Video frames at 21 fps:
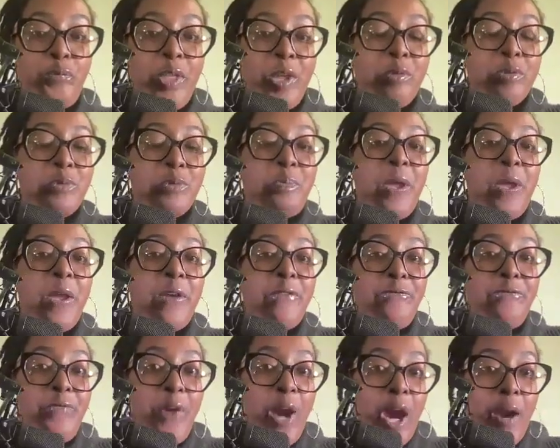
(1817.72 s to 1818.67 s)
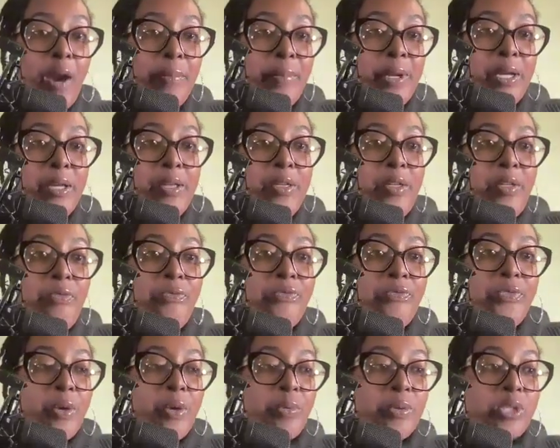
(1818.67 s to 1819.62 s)
there was big pharma,
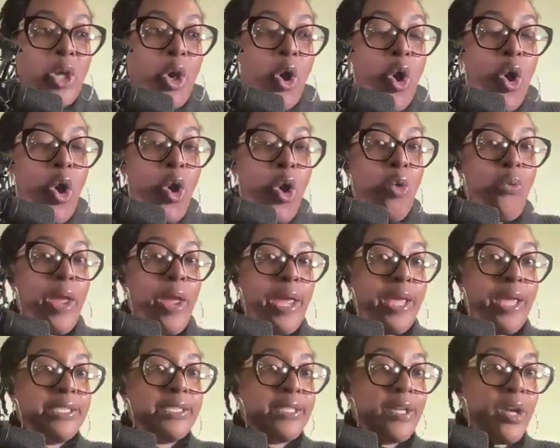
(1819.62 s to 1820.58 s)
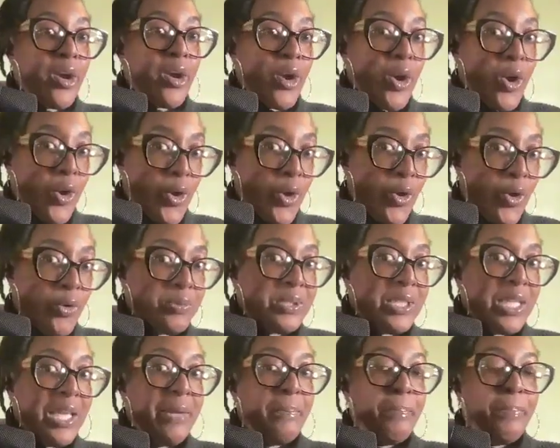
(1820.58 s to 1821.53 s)
there was always
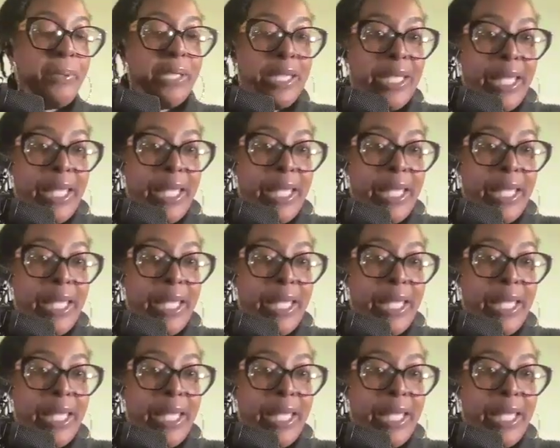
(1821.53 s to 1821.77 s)
herbs and